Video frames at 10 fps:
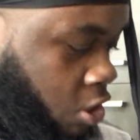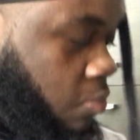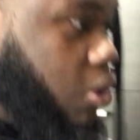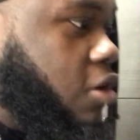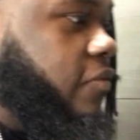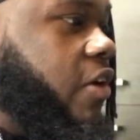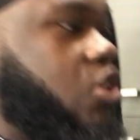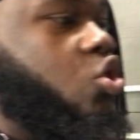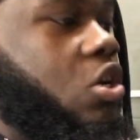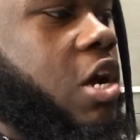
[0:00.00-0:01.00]
We don't
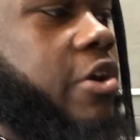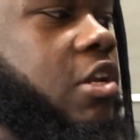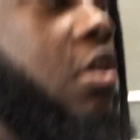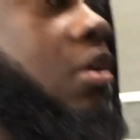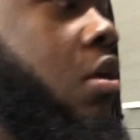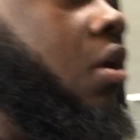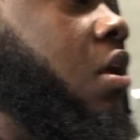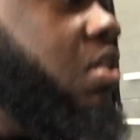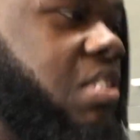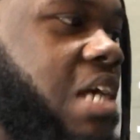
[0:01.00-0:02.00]
find sugar already.
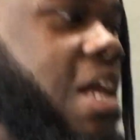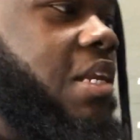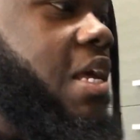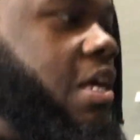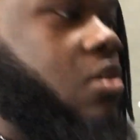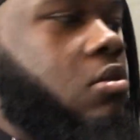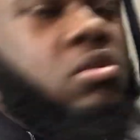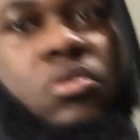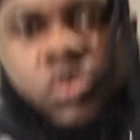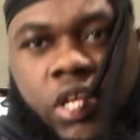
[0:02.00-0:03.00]
Salt there, you
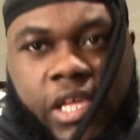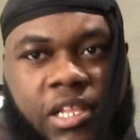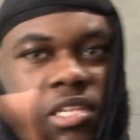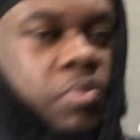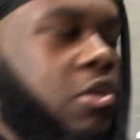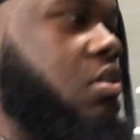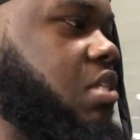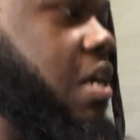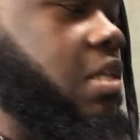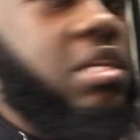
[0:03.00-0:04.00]
know you can tip like
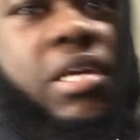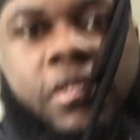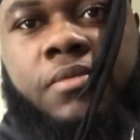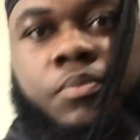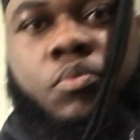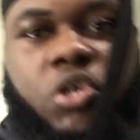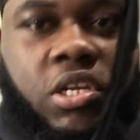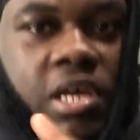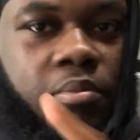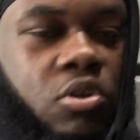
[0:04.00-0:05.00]
salt in it,
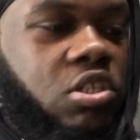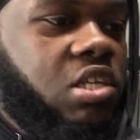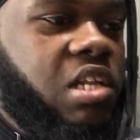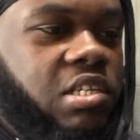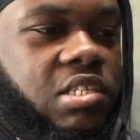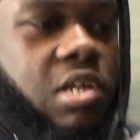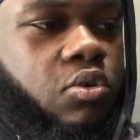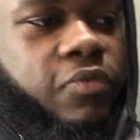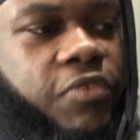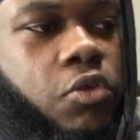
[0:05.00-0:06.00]
but not much. Salt is not
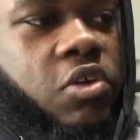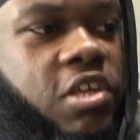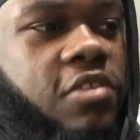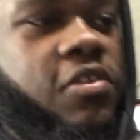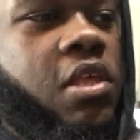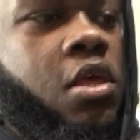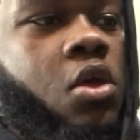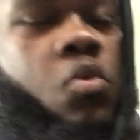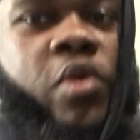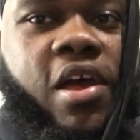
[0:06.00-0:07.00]
good for you kids.
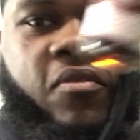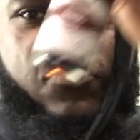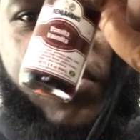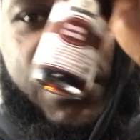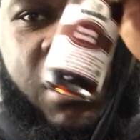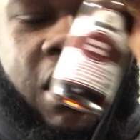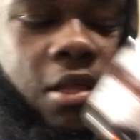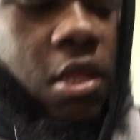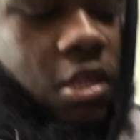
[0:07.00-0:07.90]
We have vanilla.